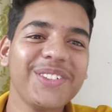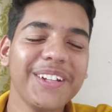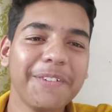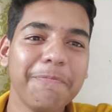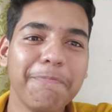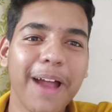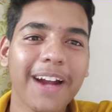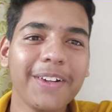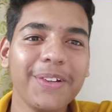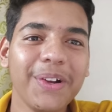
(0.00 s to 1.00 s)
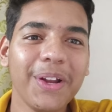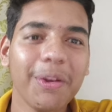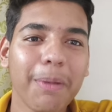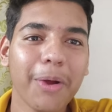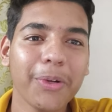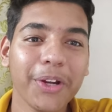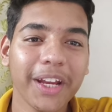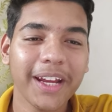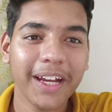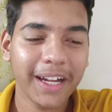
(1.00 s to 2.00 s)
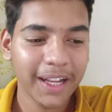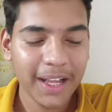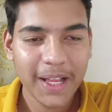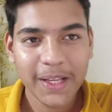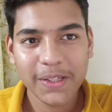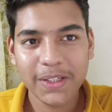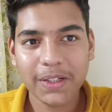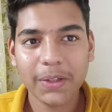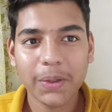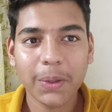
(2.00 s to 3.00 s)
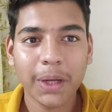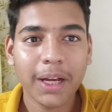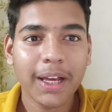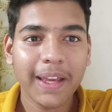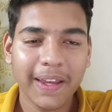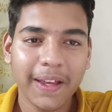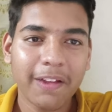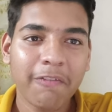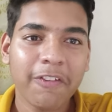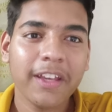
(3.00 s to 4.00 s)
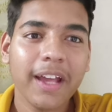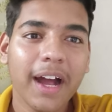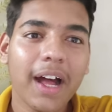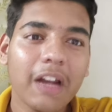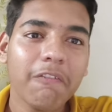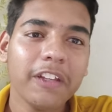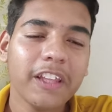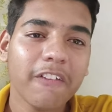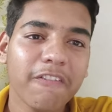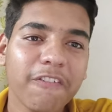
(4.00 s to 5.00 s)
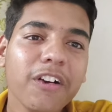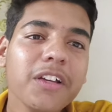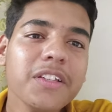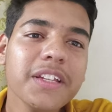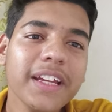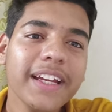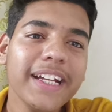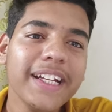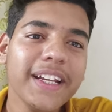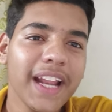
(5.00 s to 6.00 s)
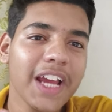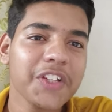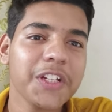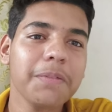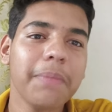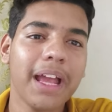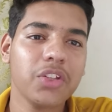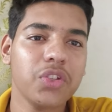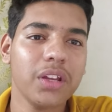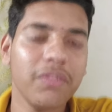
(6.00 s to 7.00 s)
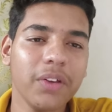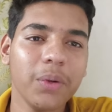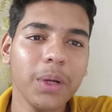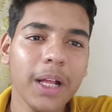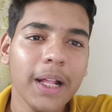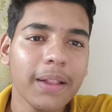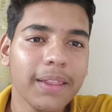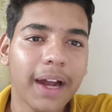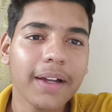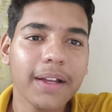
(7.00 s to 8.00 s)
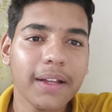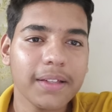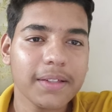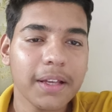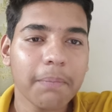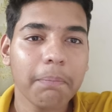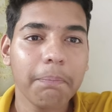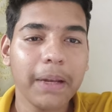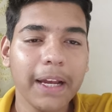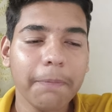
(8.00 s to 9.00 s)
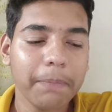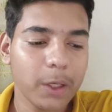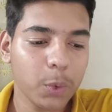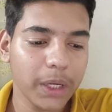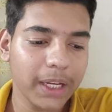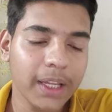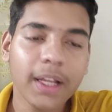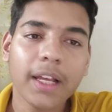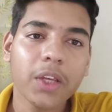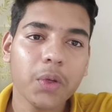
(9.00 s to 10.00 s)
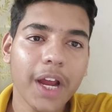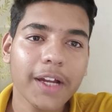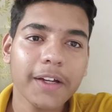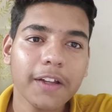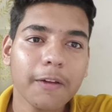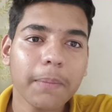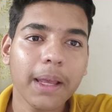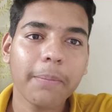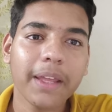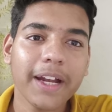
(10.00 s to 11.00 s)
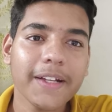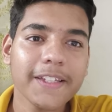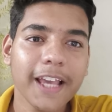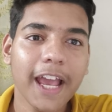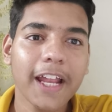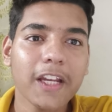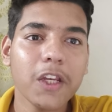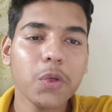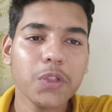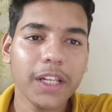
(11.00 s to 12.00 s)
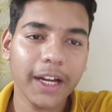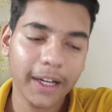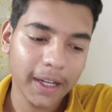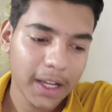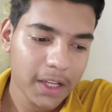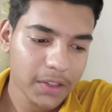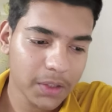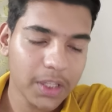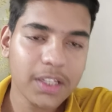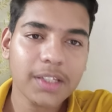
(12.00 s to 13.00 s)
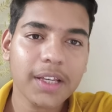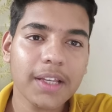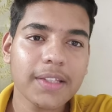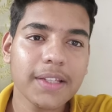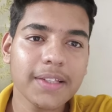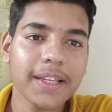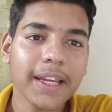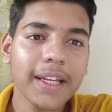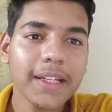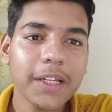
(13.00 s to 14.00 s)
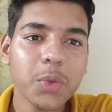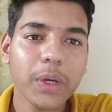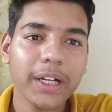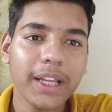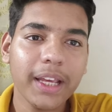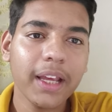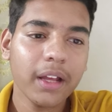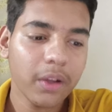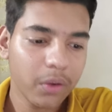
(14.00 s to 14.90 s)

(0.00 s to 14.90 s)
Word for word: guys welcome back to all about cricket so here we are with our first international match review that is played between united arab emirates and new zealand so this is the second t20